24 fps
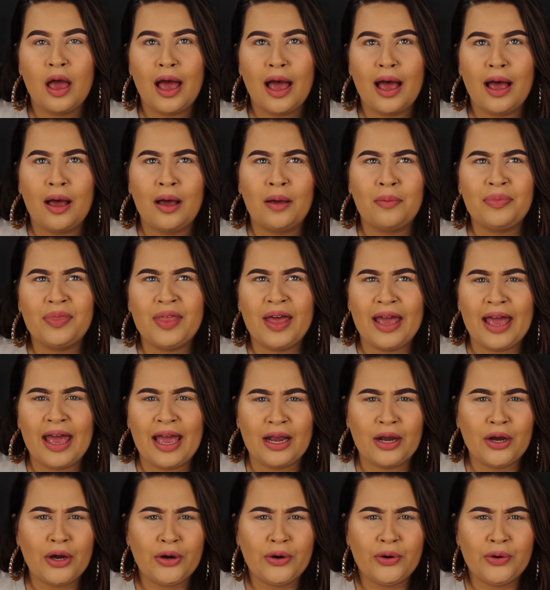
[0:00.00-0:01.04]
The
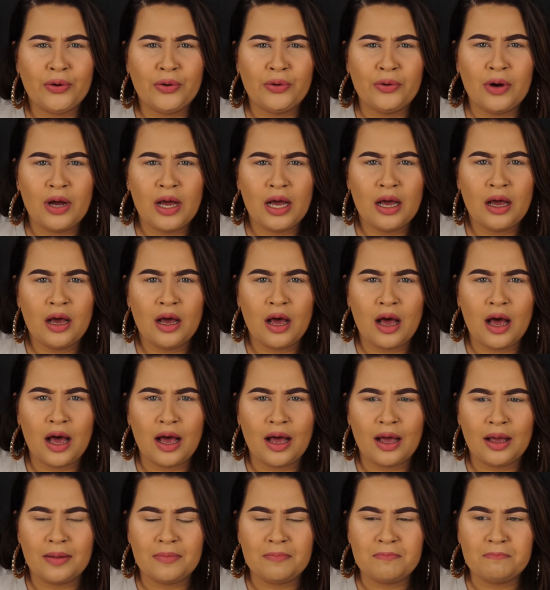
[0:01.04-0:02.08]
Echo
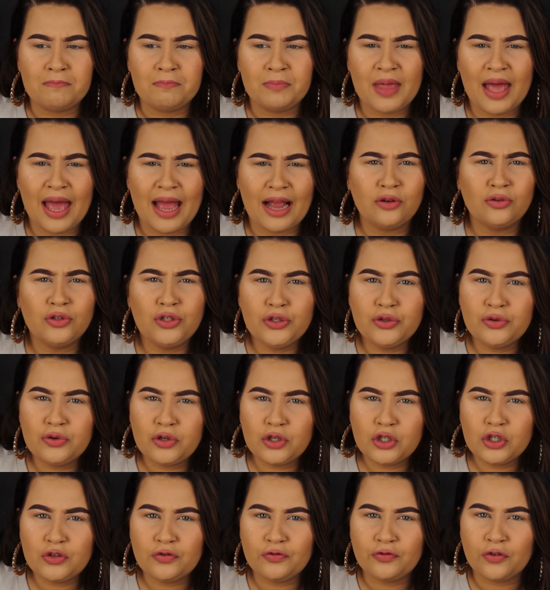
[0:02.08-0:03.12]

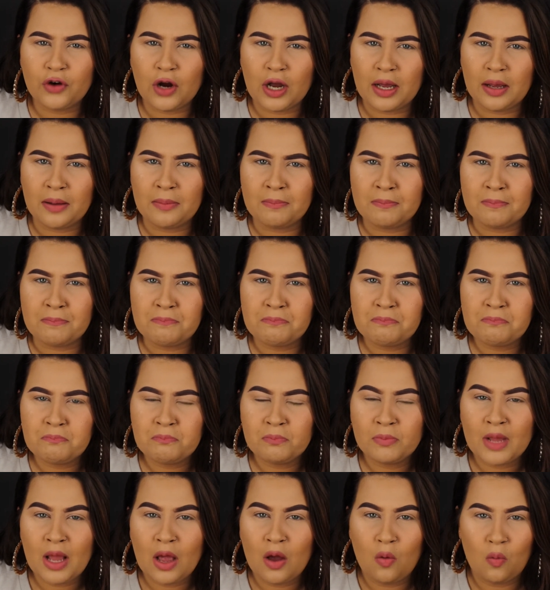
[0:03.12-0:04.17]
Tools from
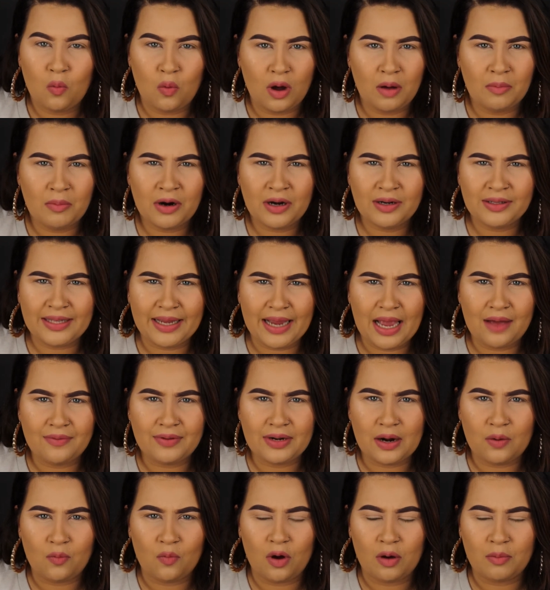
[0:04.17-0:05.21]
Walmart, they have
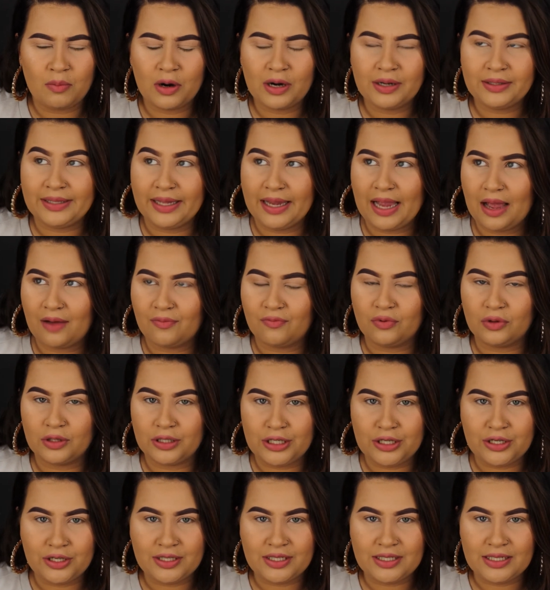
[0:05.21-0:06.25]
it at Walmart. They have
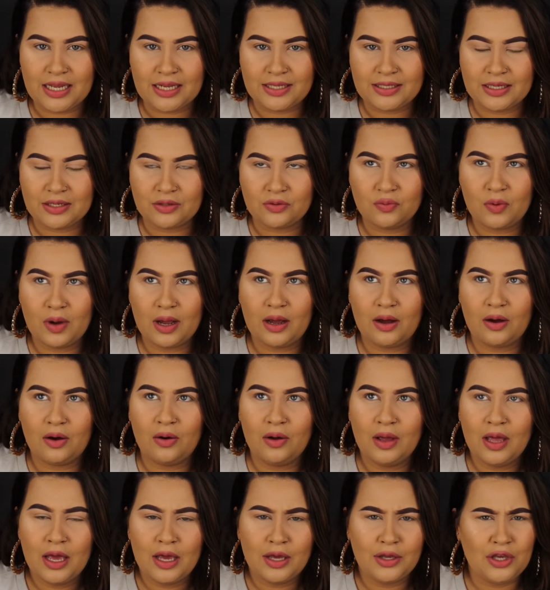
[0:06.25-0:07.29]
really good sets as
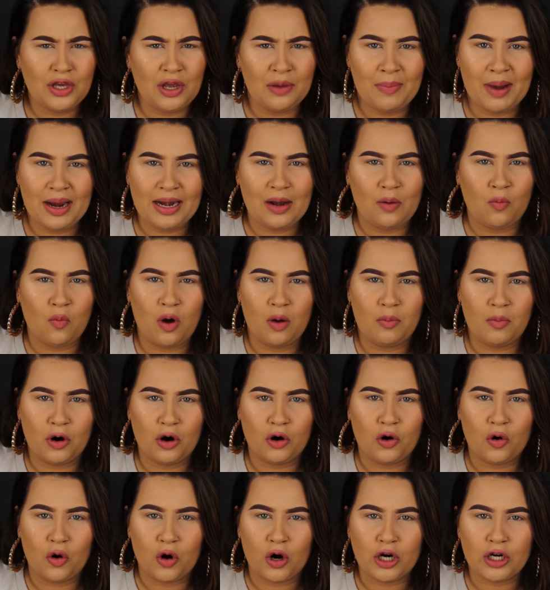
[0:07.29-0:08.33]
well. You can buy it at
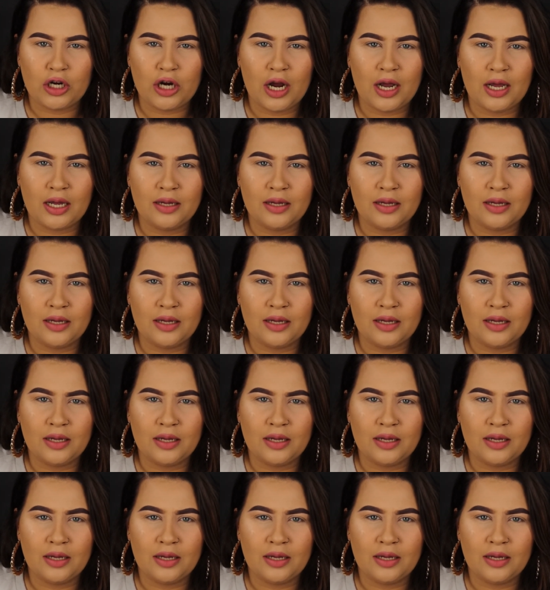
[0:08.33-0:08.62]
Walmart or